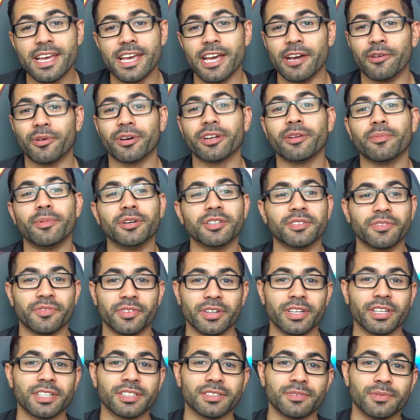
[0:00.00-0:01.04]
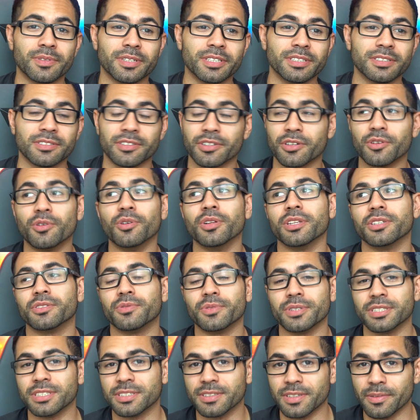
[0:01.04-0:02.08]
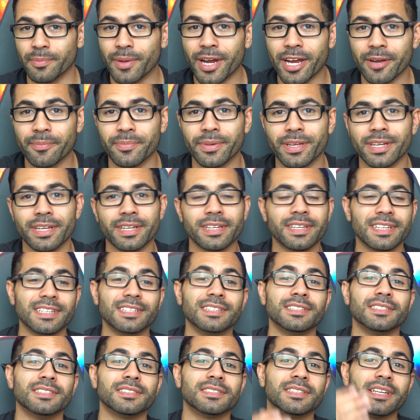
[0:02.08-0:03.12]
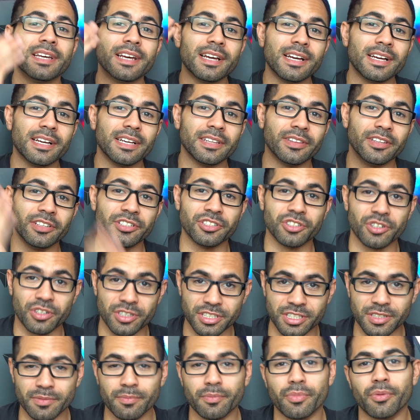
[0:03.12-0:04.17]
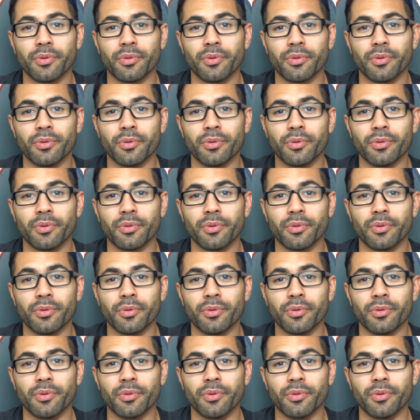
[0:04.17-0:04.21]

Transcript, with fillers: And one of the most funniest ones or coolest ones in my opinion is the charging